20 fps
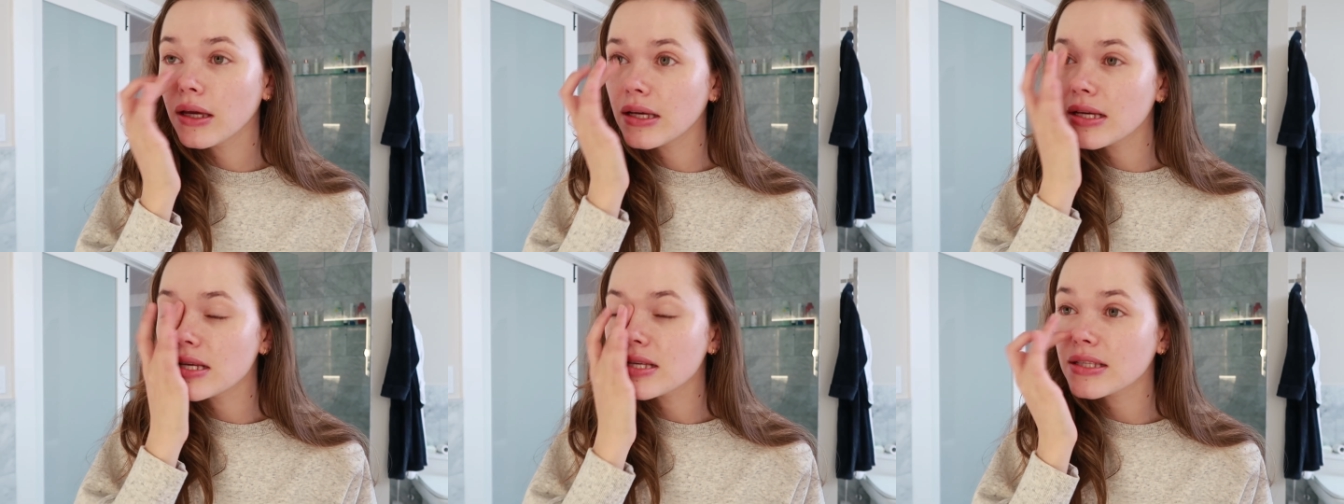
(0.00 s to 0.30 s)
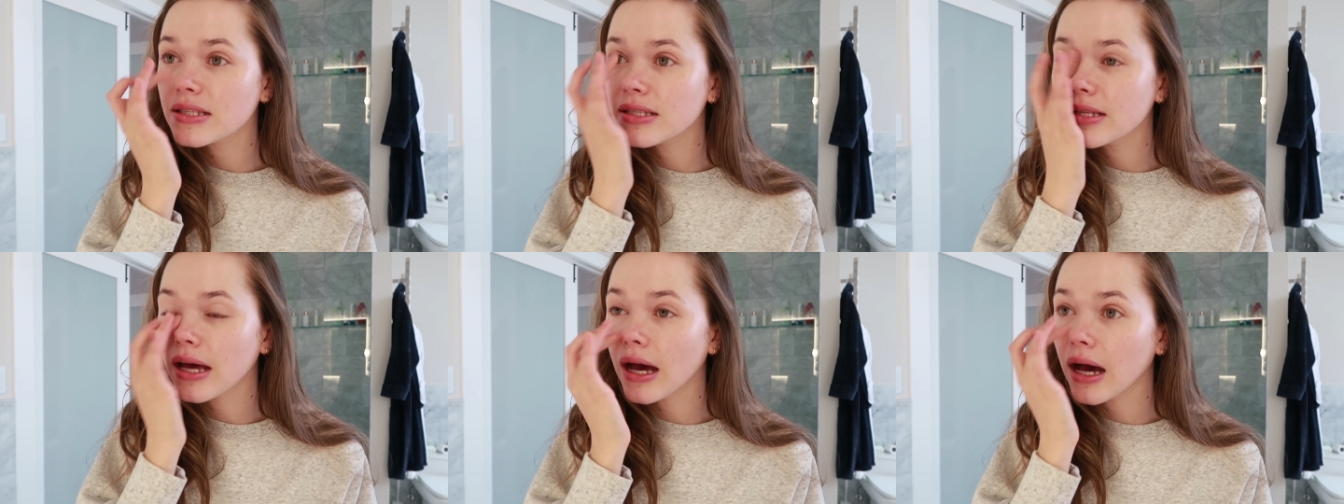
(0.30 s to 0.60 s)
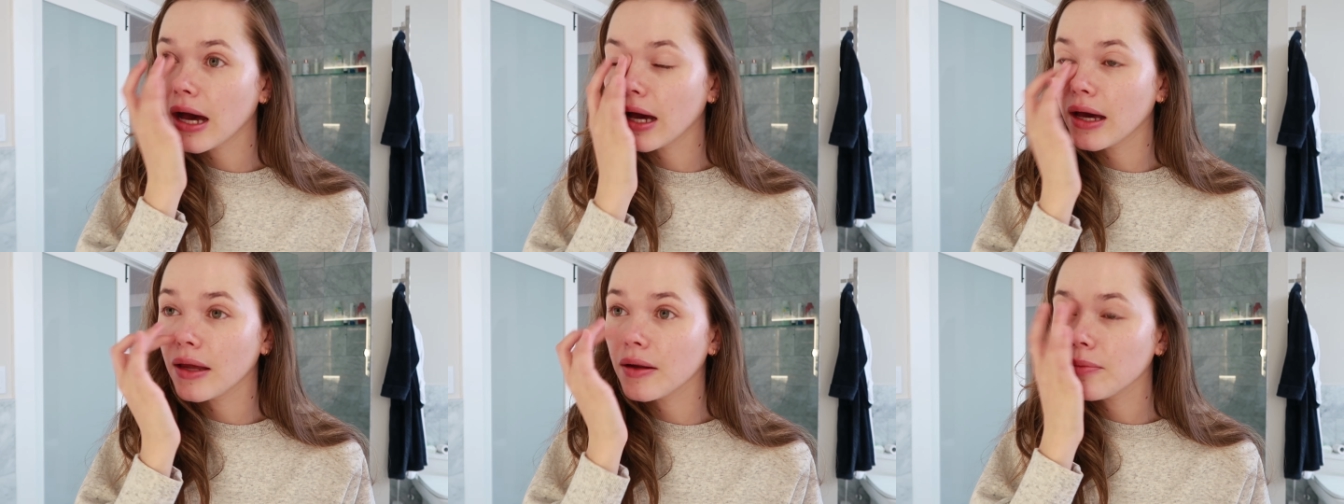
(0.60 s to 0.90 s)
is
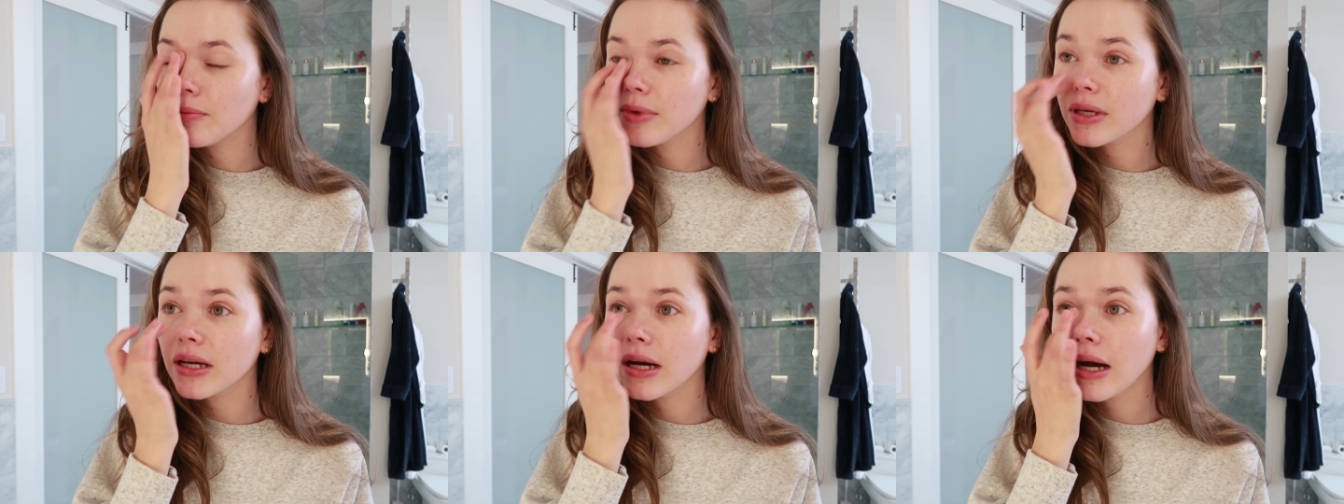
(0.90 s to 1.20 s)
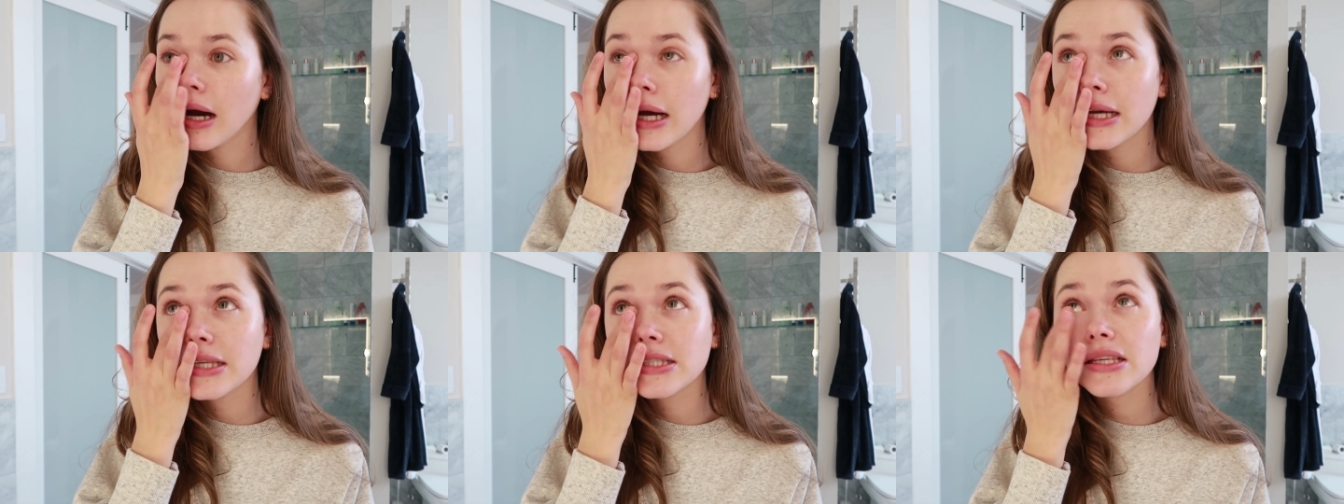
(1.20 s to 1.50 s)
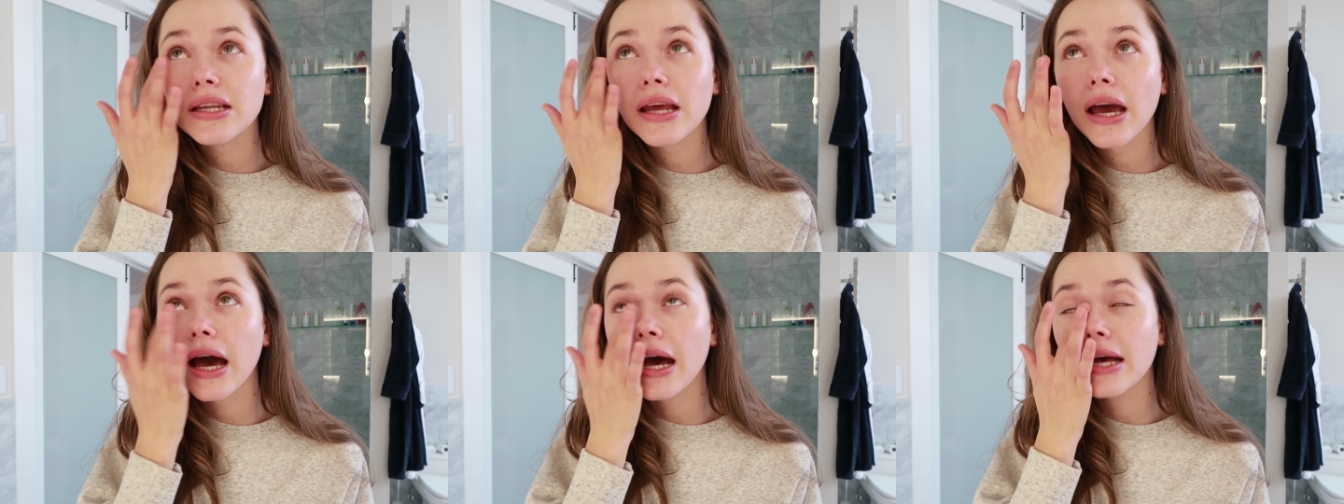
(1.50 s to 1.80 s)
that because
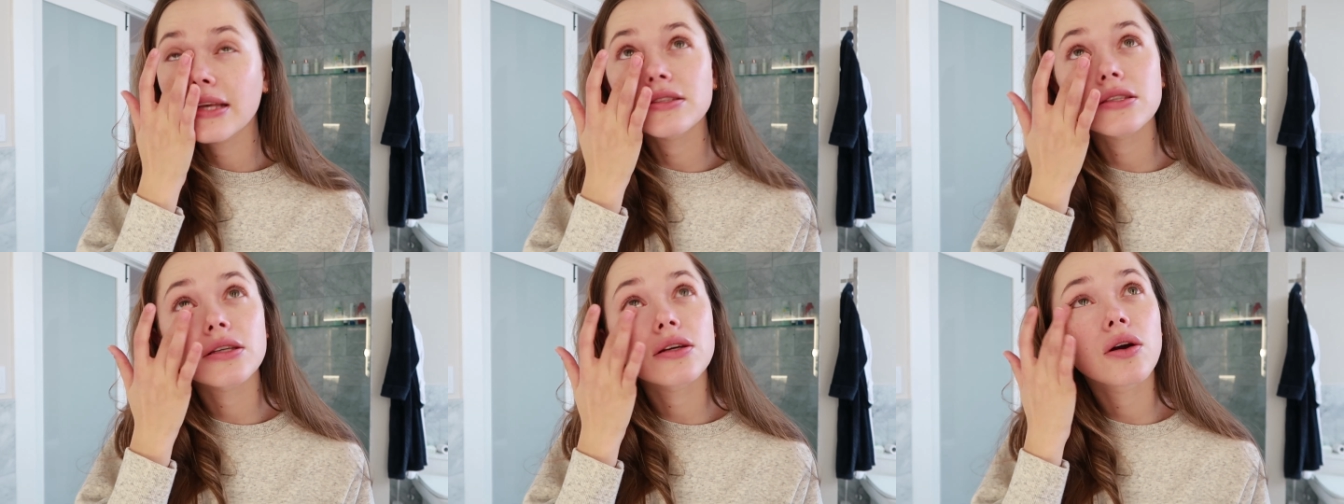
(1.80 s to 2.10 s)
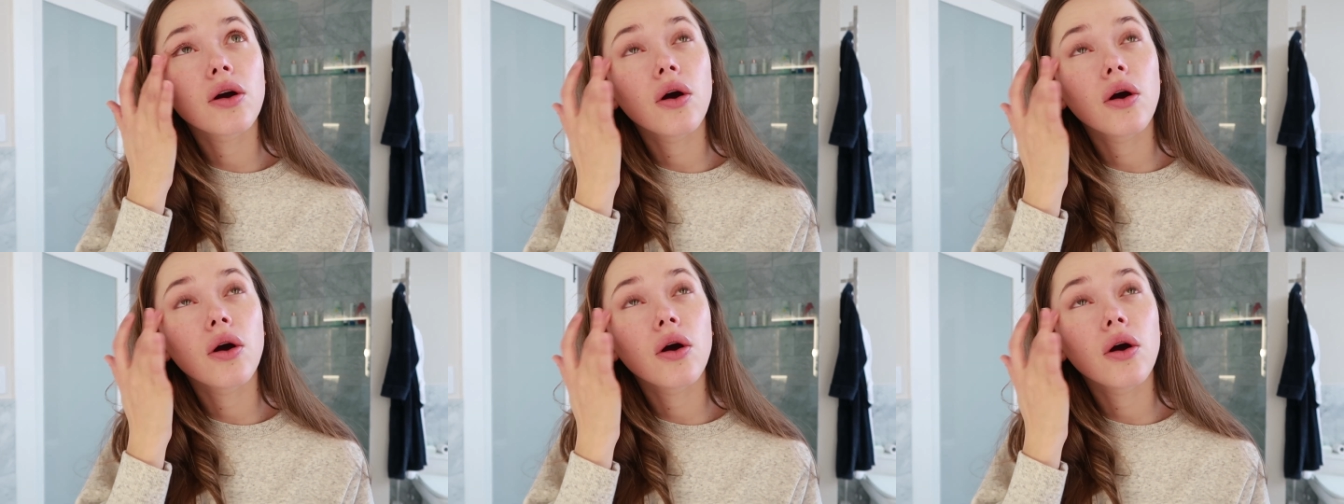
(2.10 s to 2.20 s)
it has